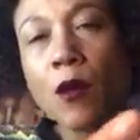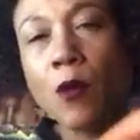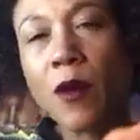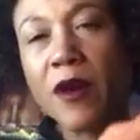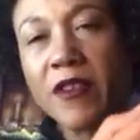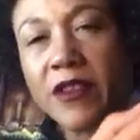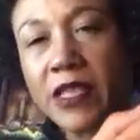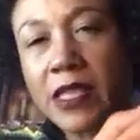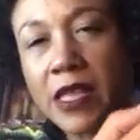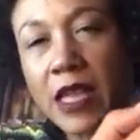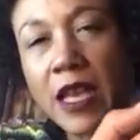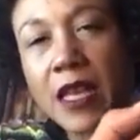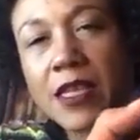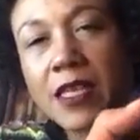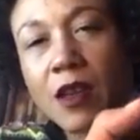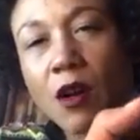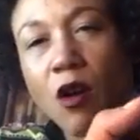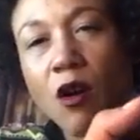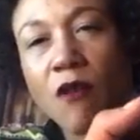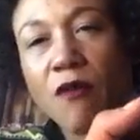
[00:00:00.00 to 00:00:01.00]
Whereas
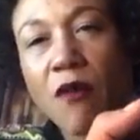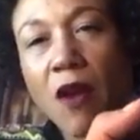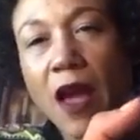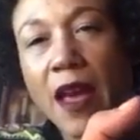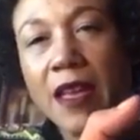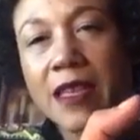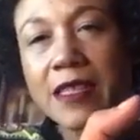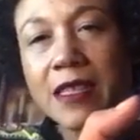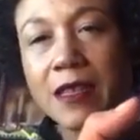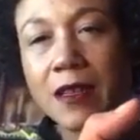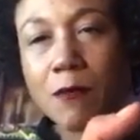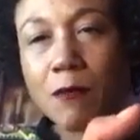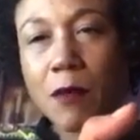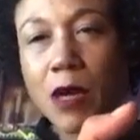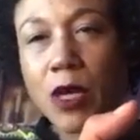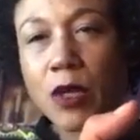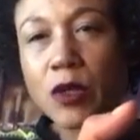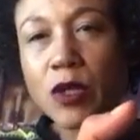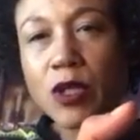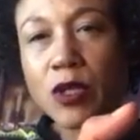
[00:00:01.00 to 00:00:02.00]
this offer is an
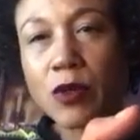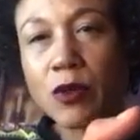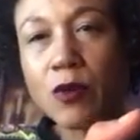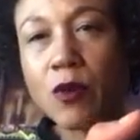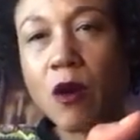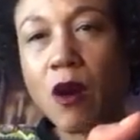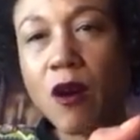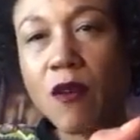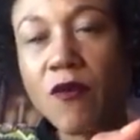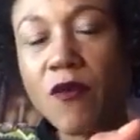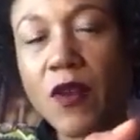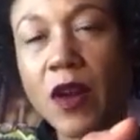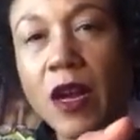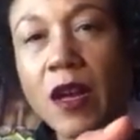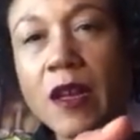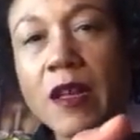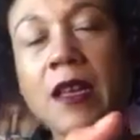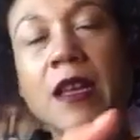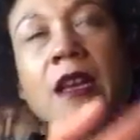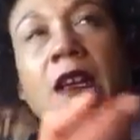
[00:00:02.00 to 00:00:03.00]
emotional offer.
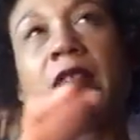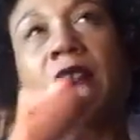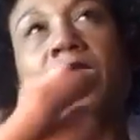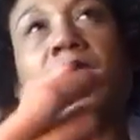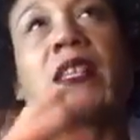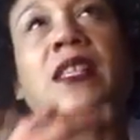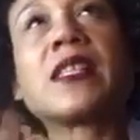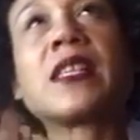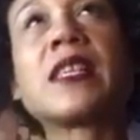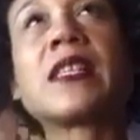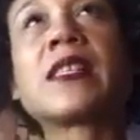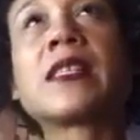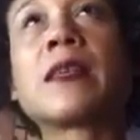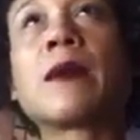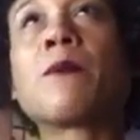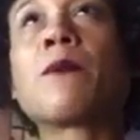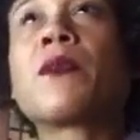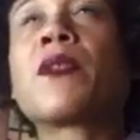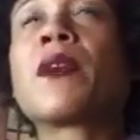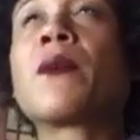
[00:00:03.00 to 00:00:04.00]
This is
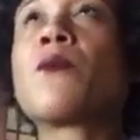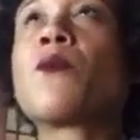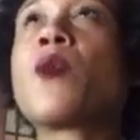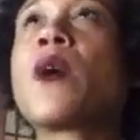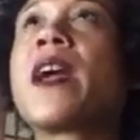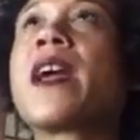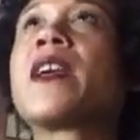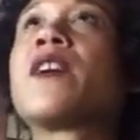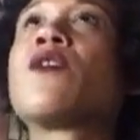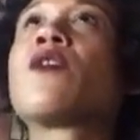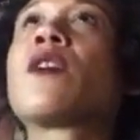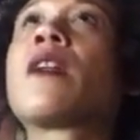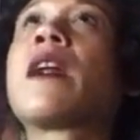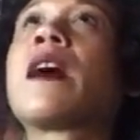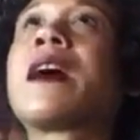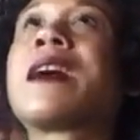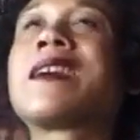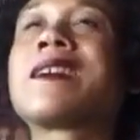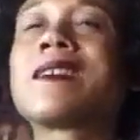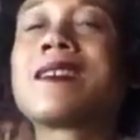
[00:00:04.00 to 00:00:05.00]
something where you're
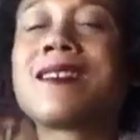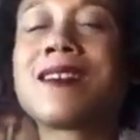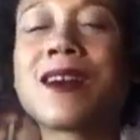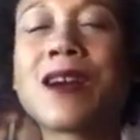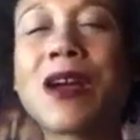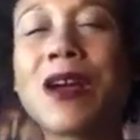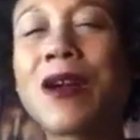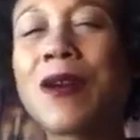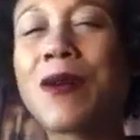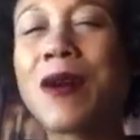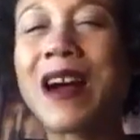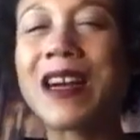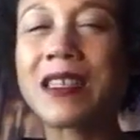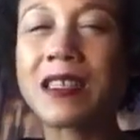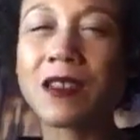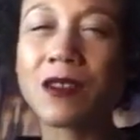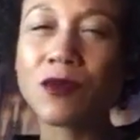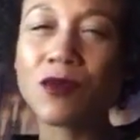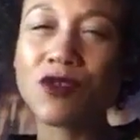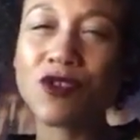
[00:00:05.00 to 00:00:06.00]
like, no, I
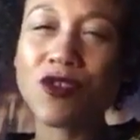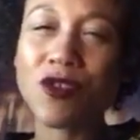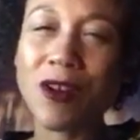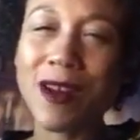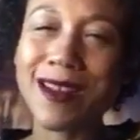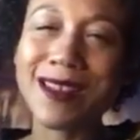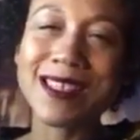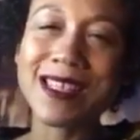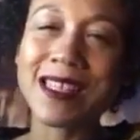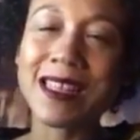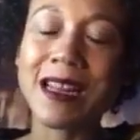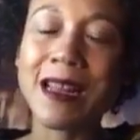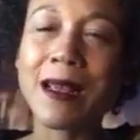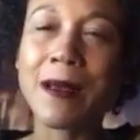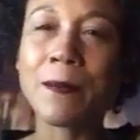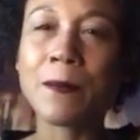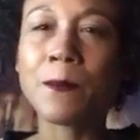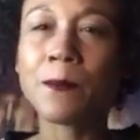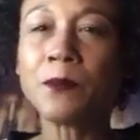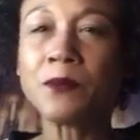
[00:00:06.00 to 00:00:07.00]
don't trust
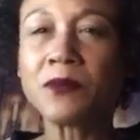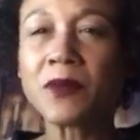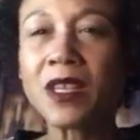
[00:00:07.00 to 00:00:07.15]
them.